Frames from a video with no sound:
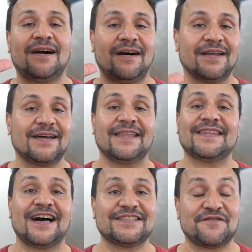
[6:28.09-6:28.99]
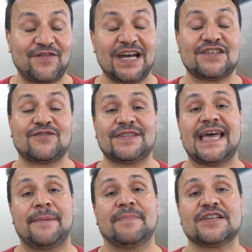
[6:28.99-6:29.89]
on a device for
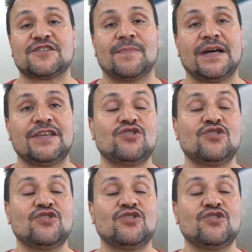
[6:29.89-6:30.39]
that much money.